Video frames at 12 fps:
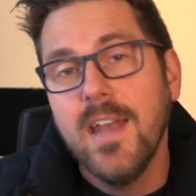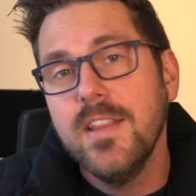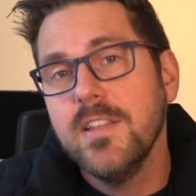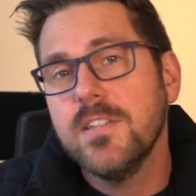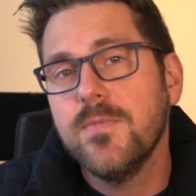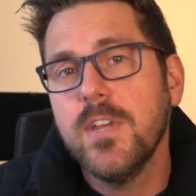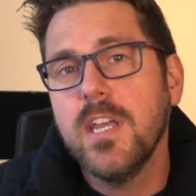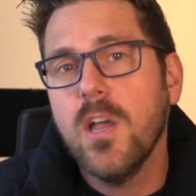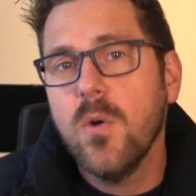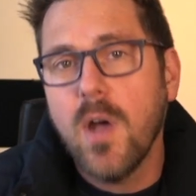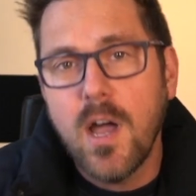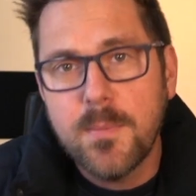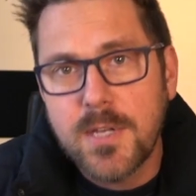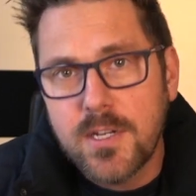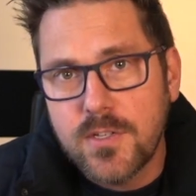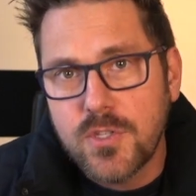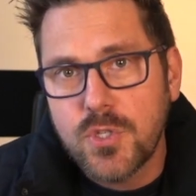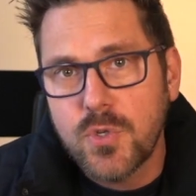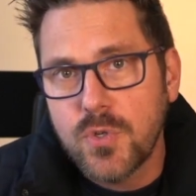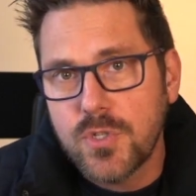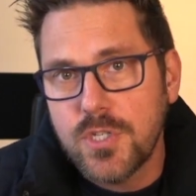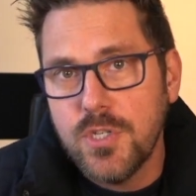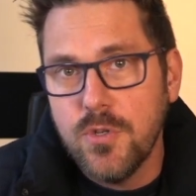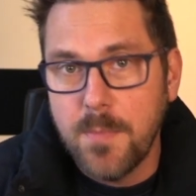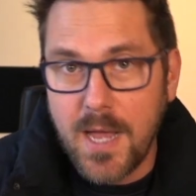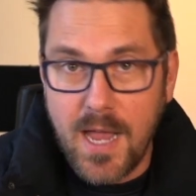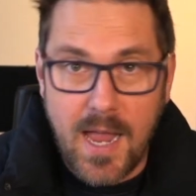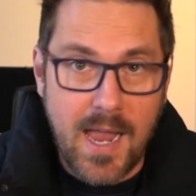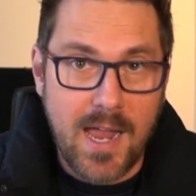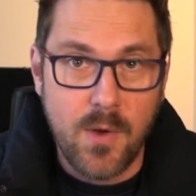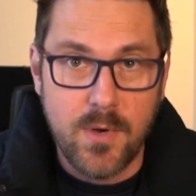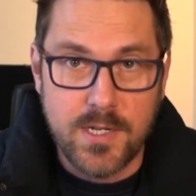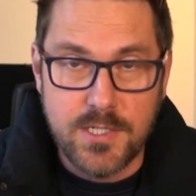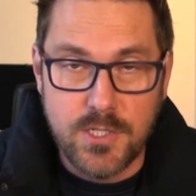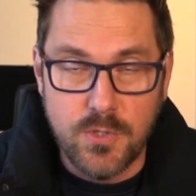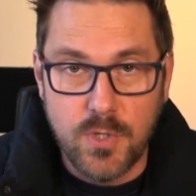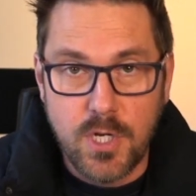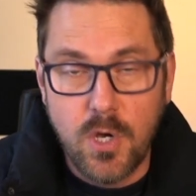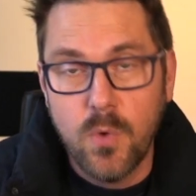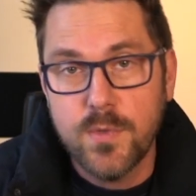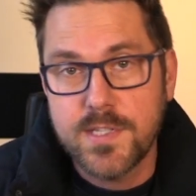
and in this video I'm going to talk to you about how I do goal